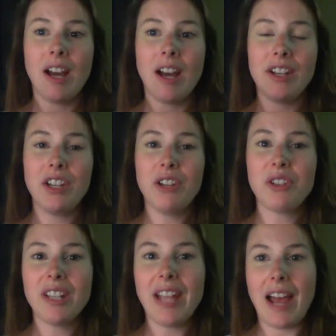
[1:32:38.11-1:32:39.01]
I'd
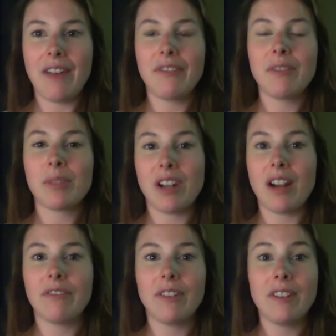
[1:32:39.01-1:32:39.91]
usually have them
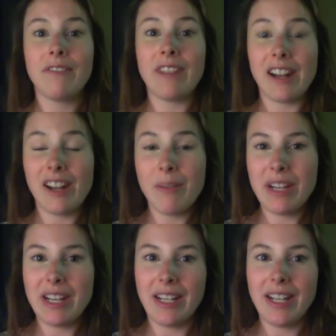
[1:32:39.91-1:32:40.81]
start from the very
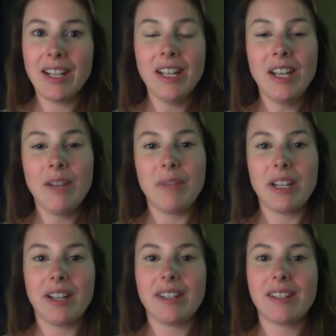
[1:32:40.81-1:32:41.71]
beginning
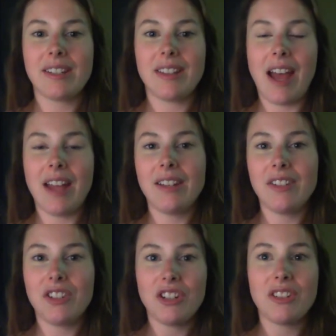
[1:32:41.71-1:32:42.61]
because that
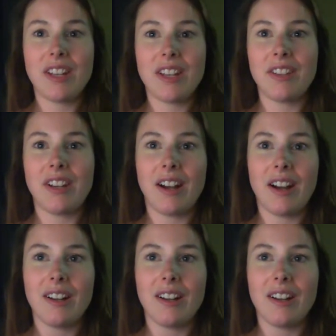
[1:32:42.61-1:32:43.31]
ensures that they're